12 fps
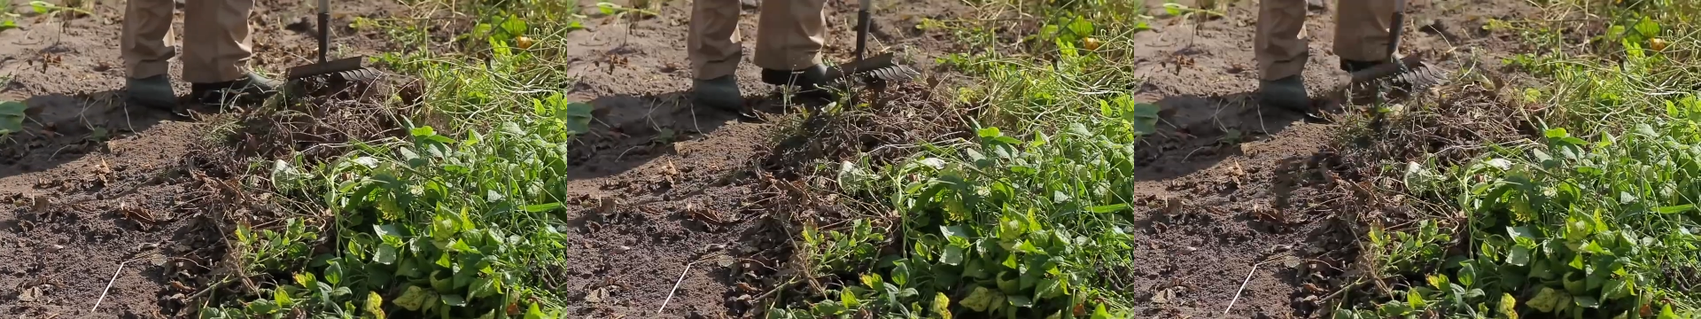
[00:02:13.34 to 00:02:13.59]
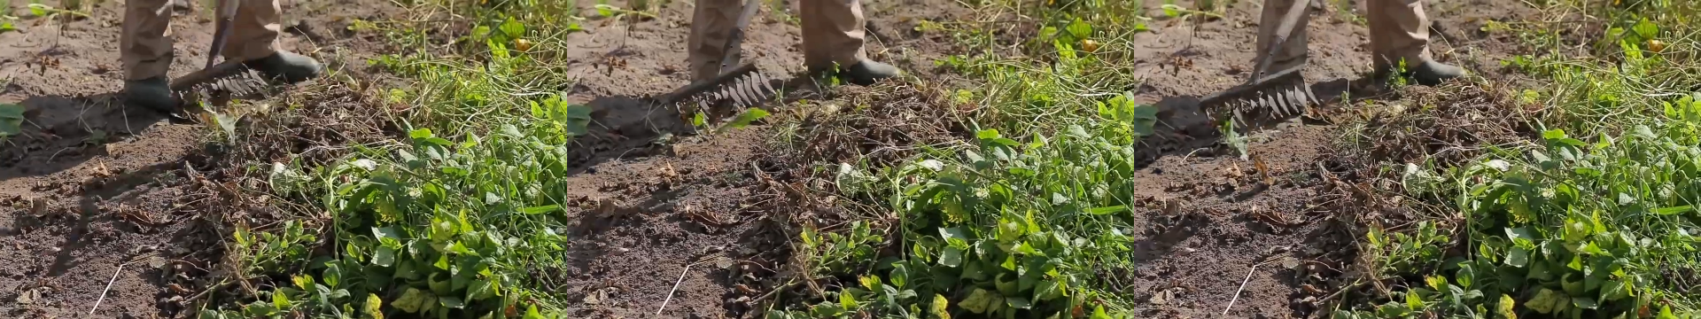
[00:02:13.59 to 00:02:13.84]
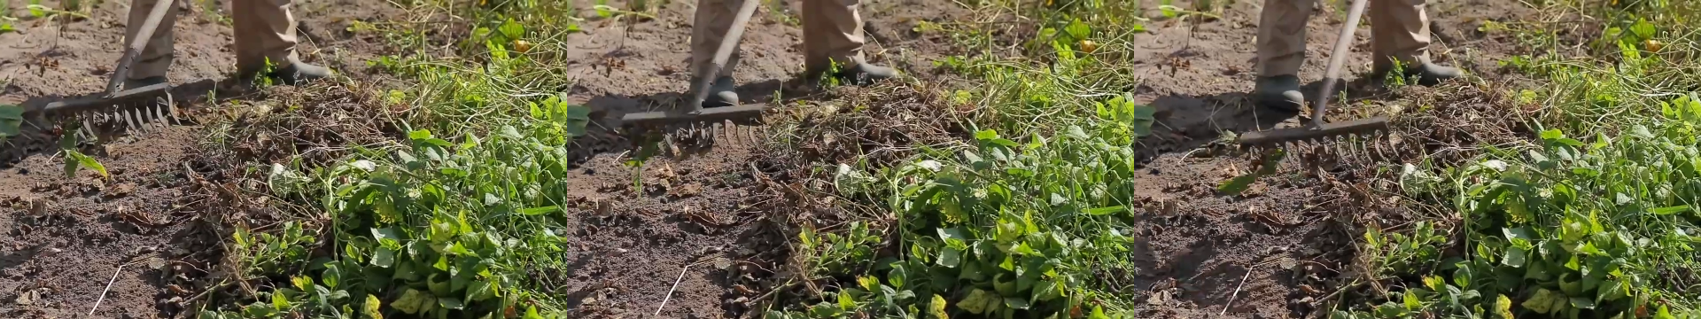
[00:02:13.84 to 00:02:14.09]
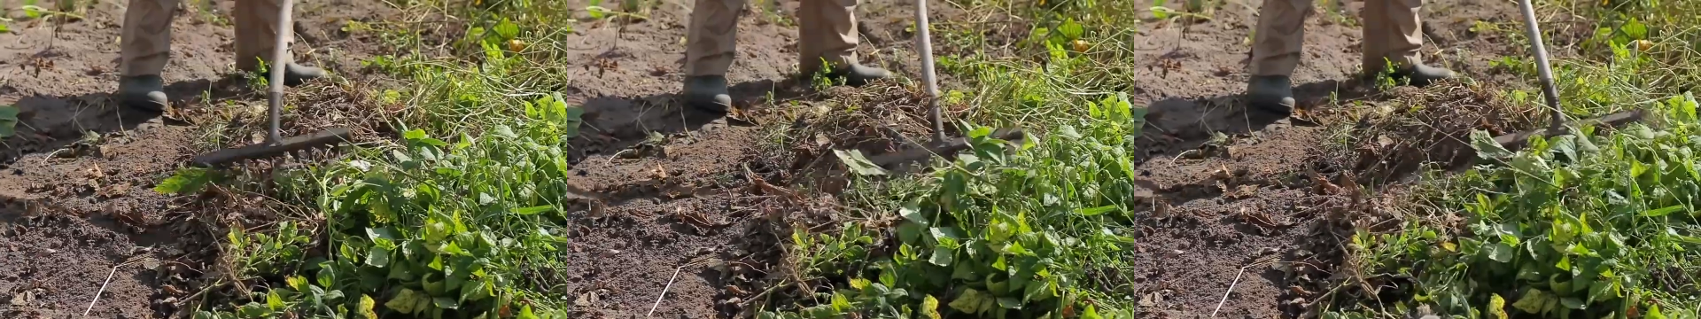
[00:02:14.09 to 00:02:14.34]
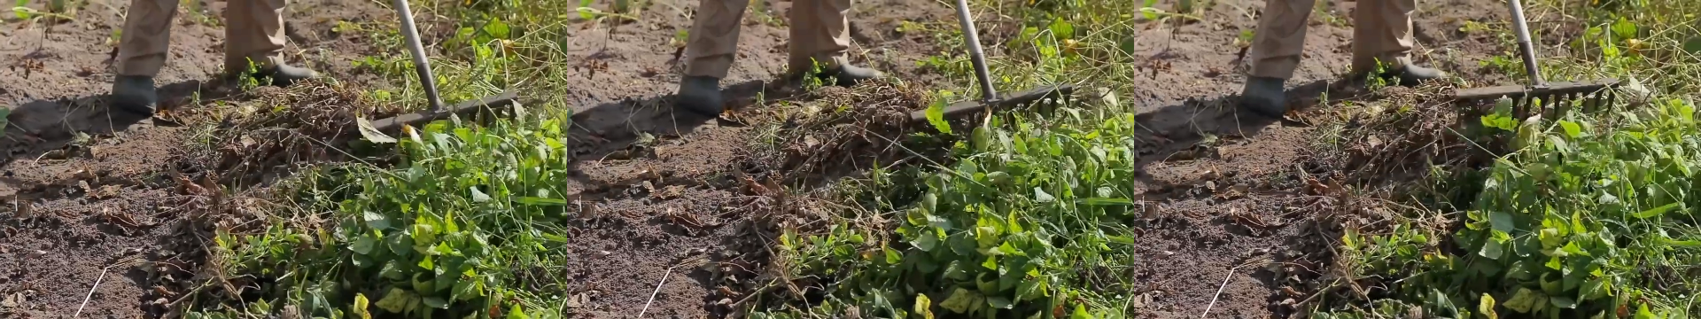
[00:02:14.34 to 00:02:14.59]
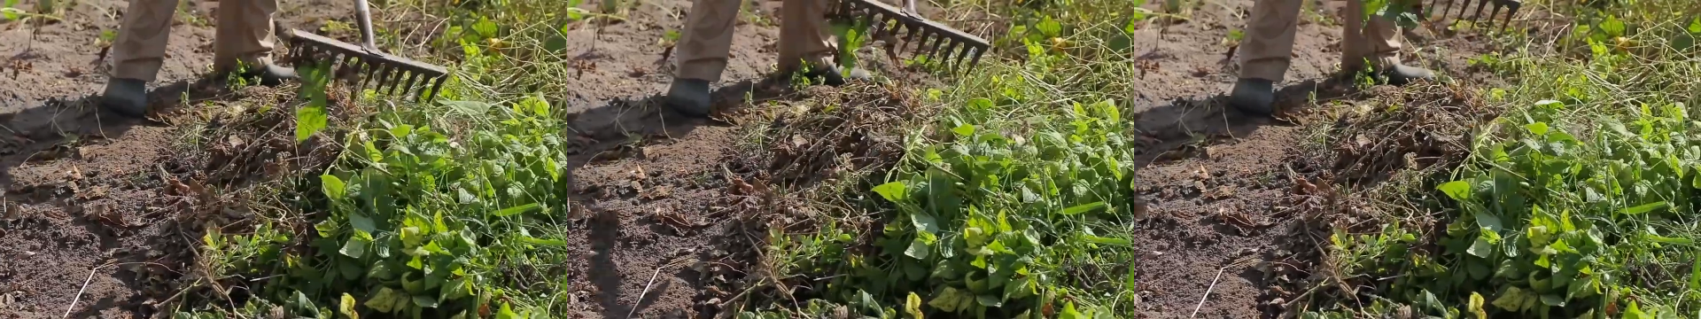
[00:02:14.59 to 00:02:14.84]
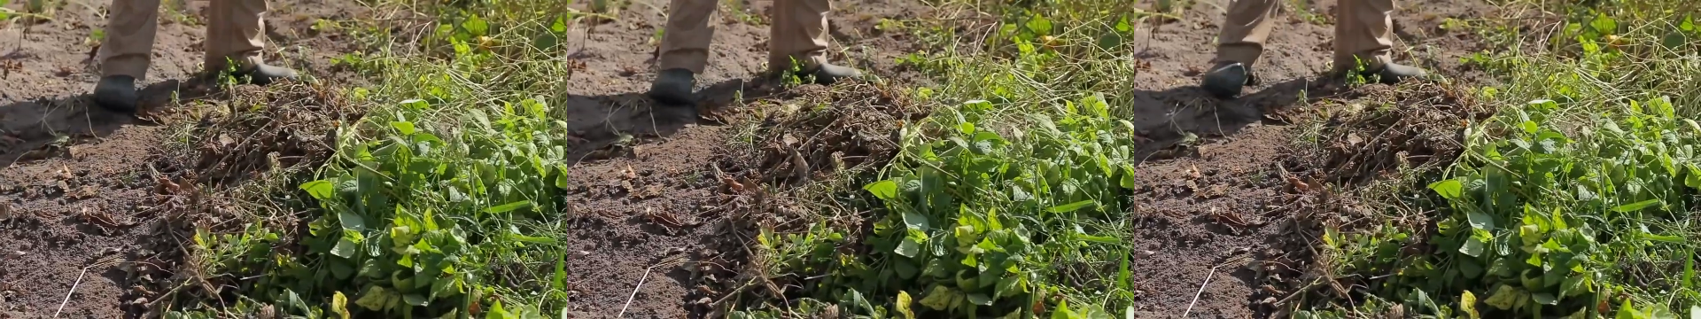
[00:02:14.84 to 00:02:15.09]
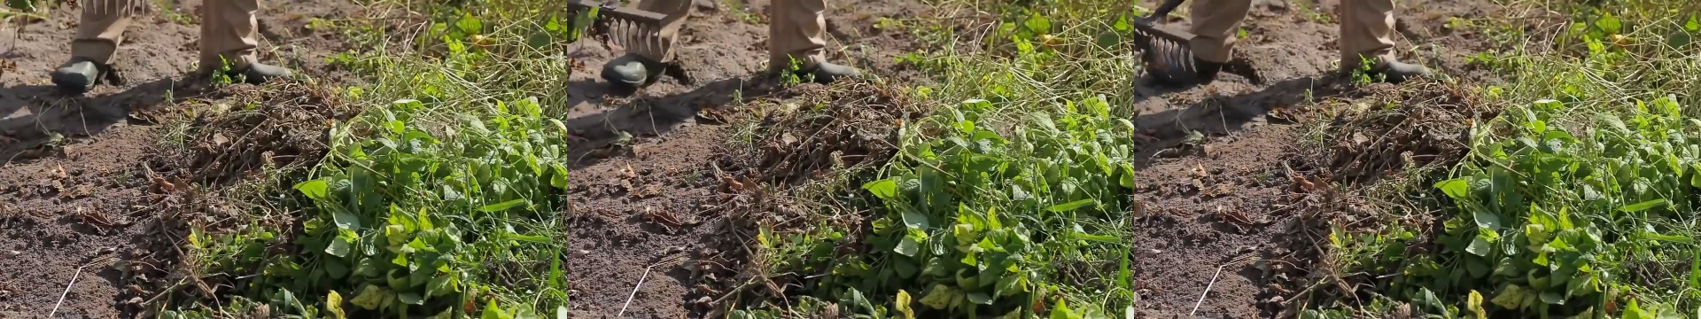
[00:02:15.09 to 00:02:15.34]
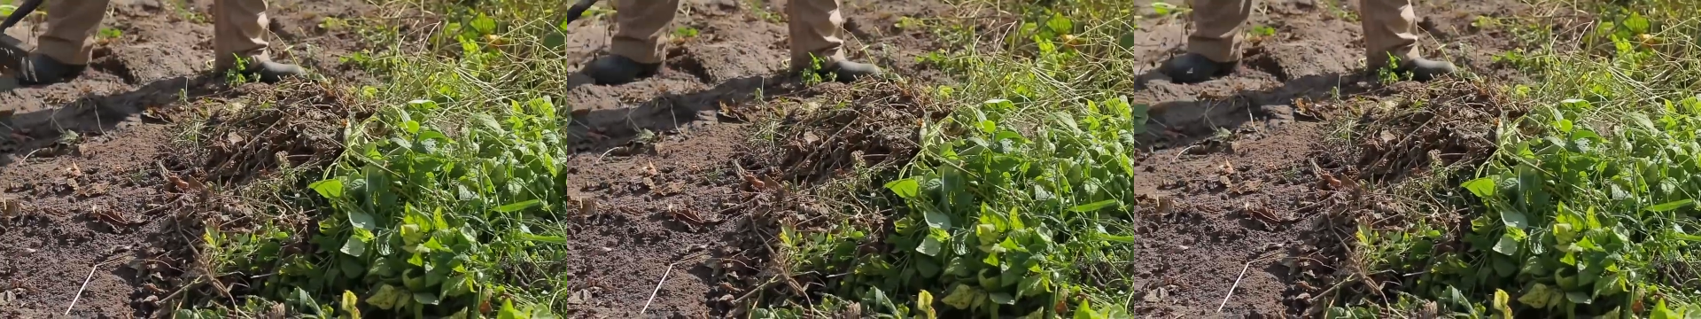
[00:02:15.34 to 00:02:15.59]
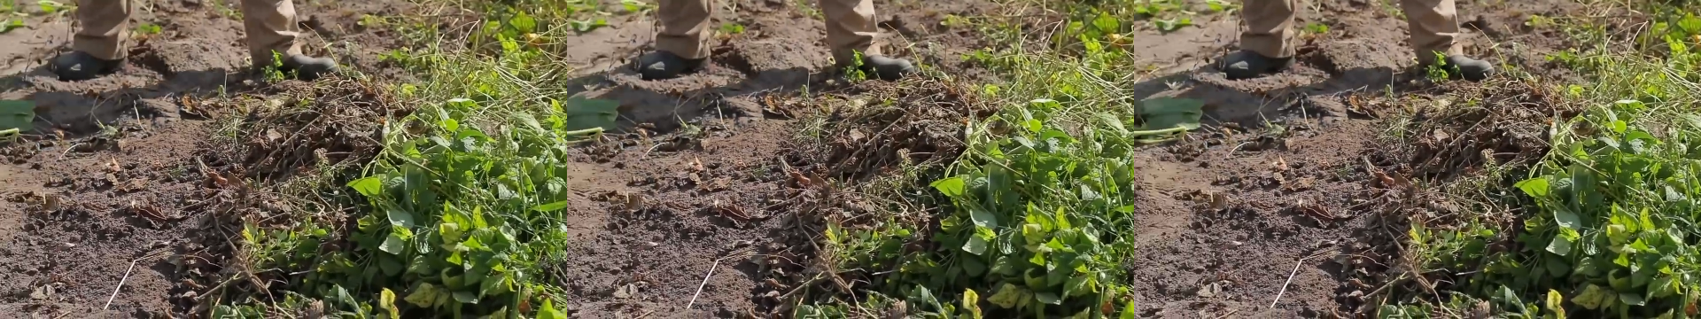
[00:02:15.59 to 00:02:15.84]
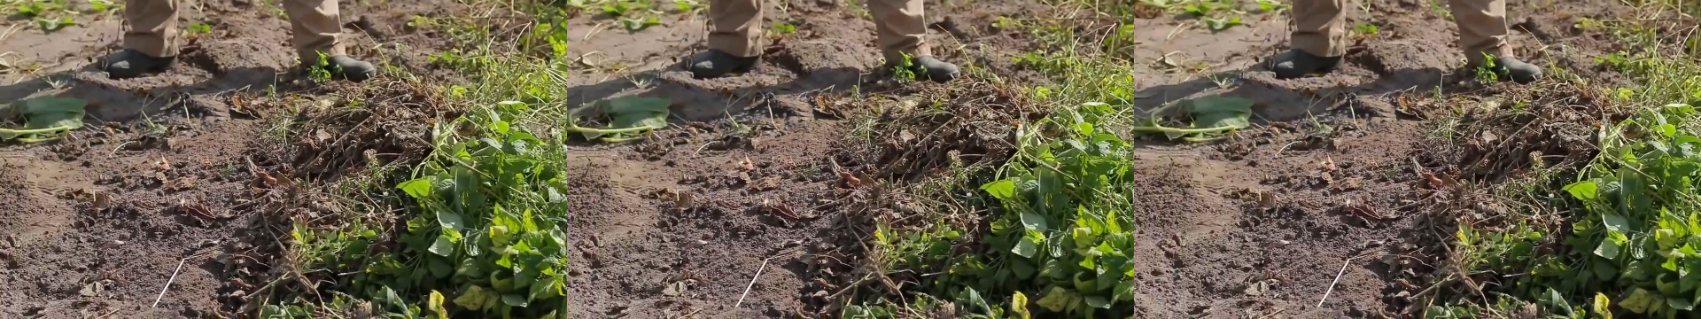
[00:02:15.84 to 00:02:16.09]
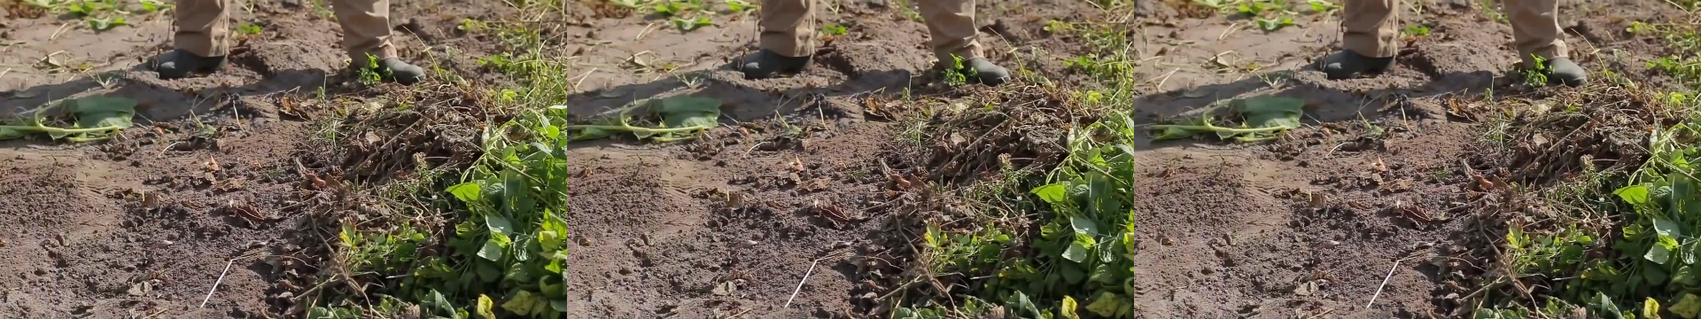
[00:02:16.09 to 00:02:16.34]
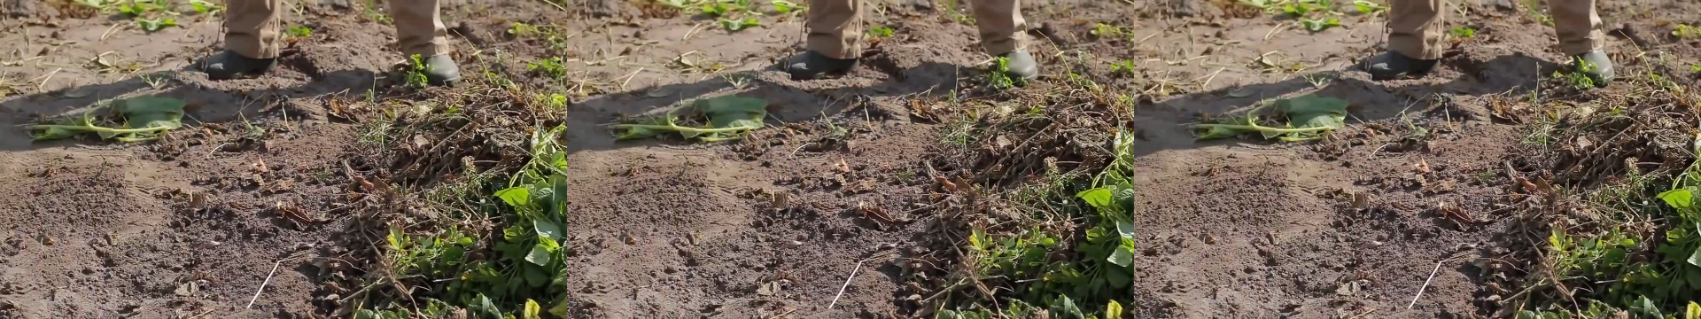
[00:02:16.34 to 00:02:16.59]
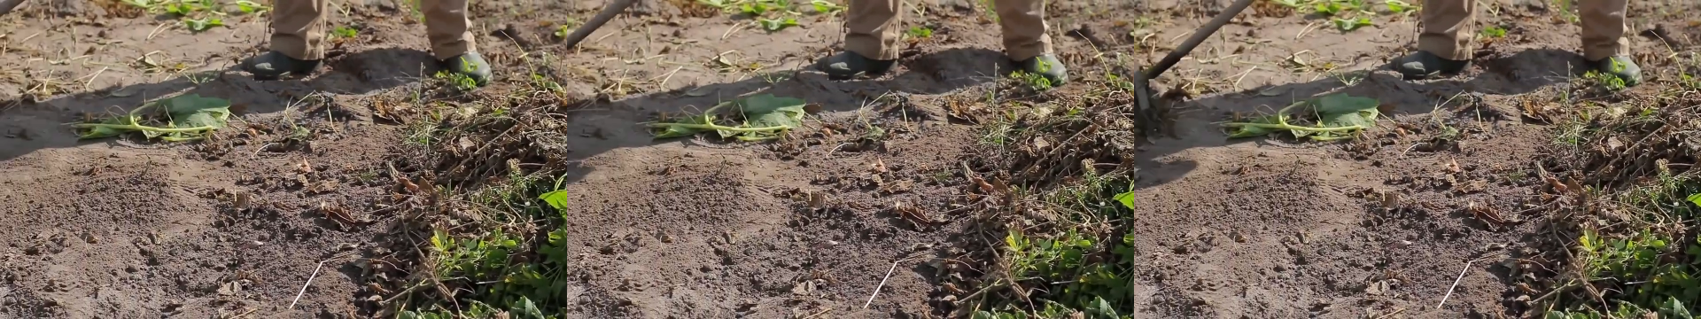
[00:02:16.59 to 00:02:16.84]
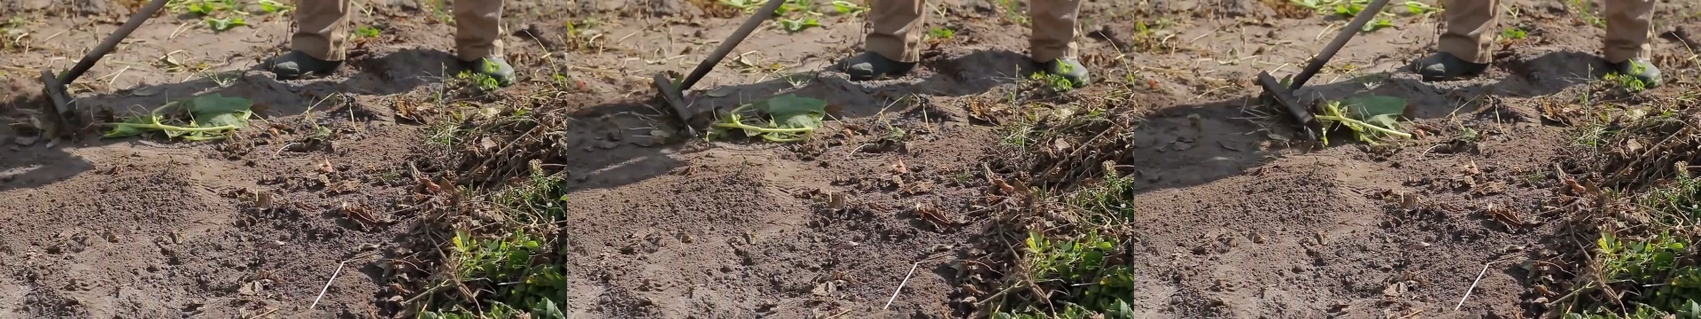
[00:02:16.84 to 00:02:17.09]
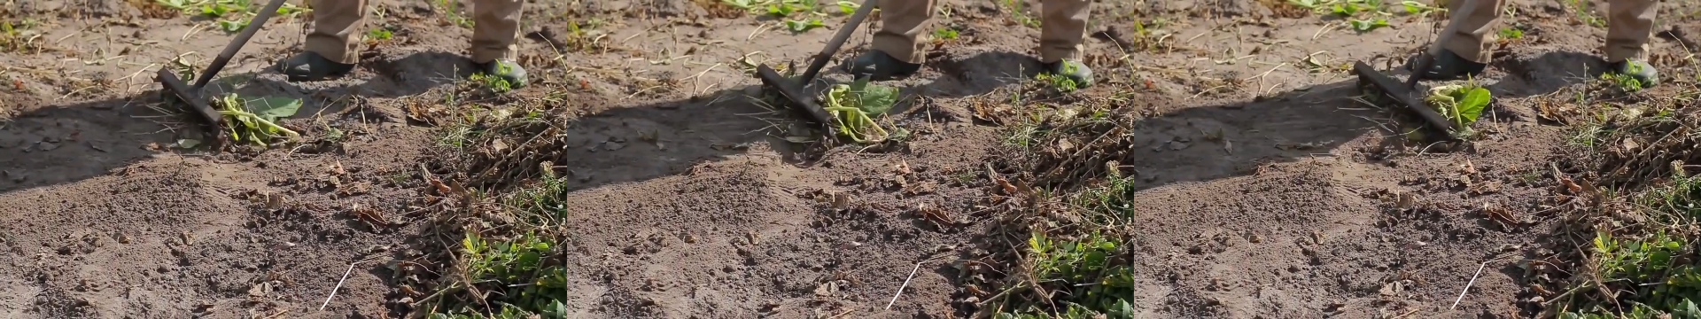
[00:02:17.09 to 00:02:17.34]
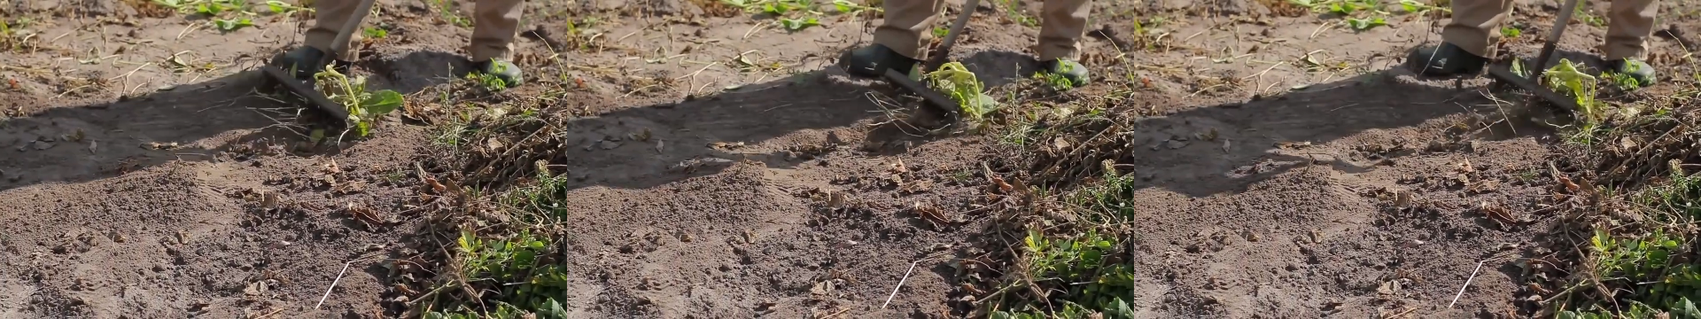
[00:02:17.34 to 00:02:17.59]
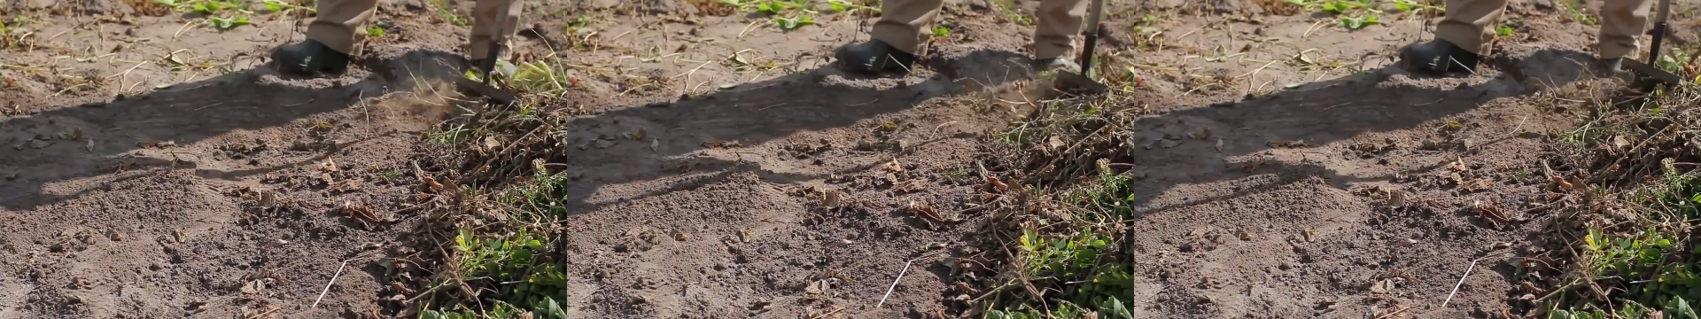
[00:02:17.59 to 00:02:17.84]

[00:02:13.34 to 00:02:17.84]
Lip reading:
Nobody's mouth can be seen.